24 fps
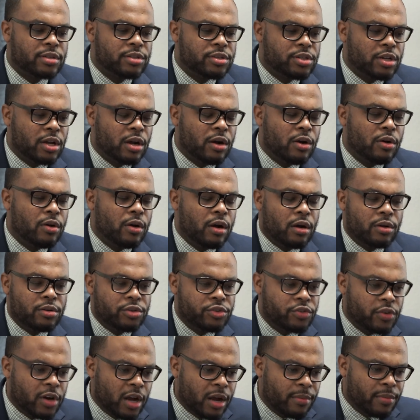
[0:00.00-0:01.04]
So on
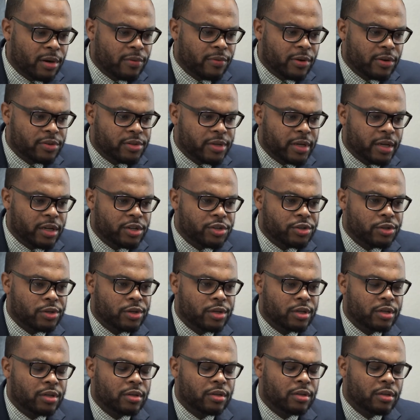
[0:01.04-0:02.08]
trauma
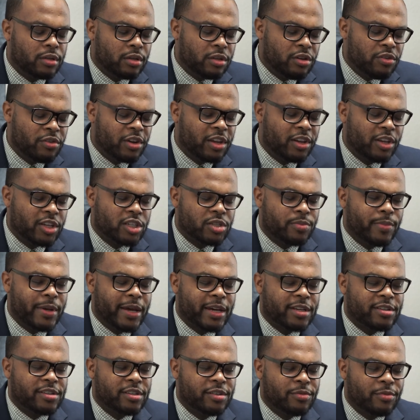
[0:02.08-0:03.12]
rotation, you can
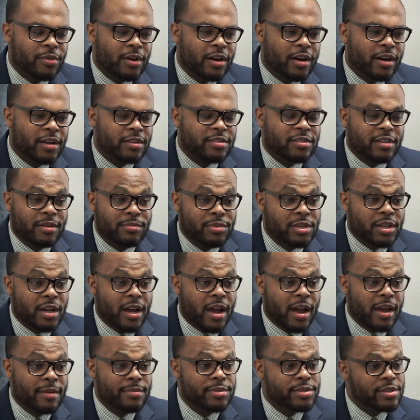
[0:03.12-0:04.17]
expect to work
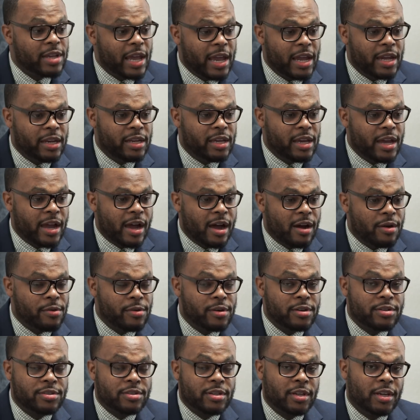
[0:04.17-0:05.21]
sometimes 80
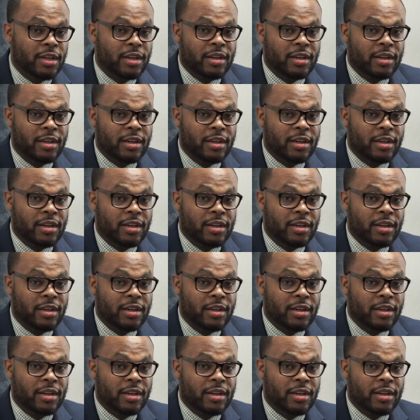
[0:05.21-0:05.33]
hours,